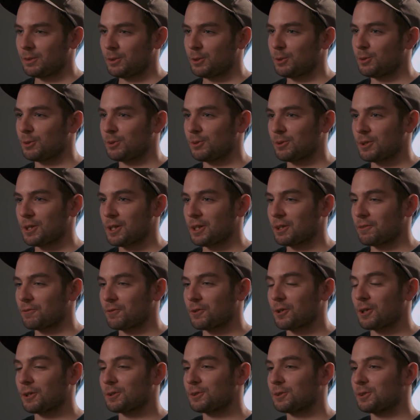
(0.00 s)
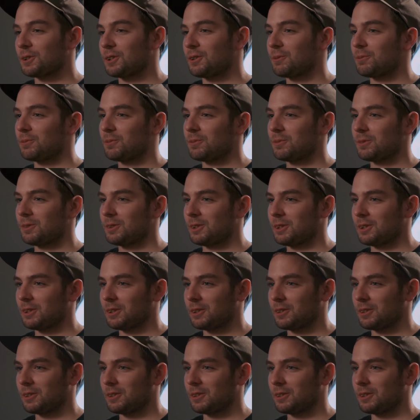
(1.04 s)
do a drug and fall asleep, you